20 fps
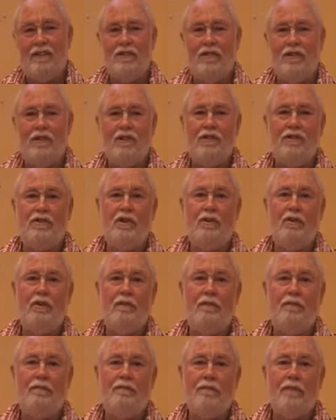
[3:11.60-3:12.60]
You see,
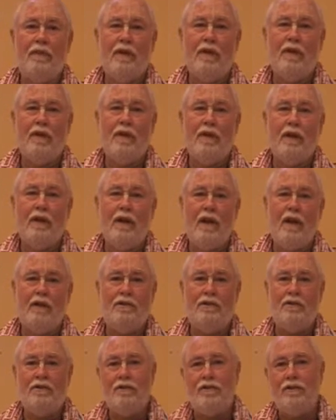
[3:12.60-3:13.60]
so
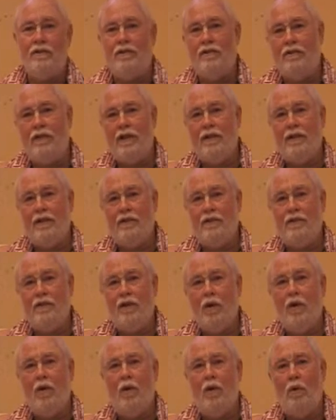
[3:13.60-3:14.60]
consciousness and the
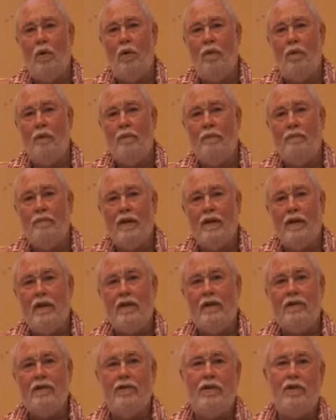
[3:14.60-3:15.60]
soul
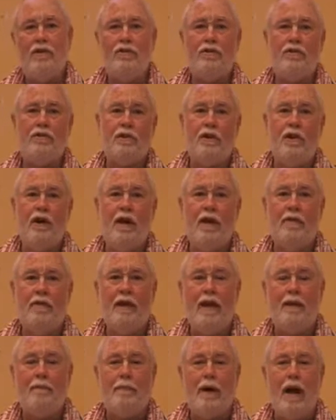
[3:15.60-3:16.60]
exist
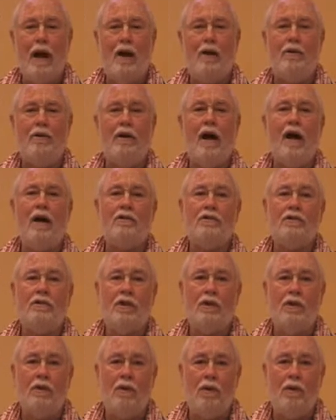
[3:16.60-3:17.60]
on that
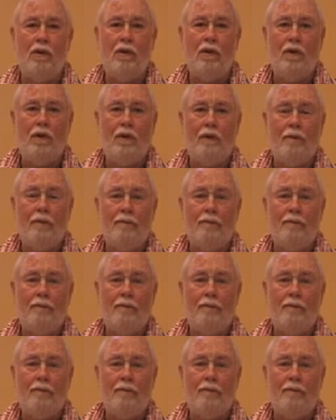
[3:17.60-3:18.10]
paradoxical,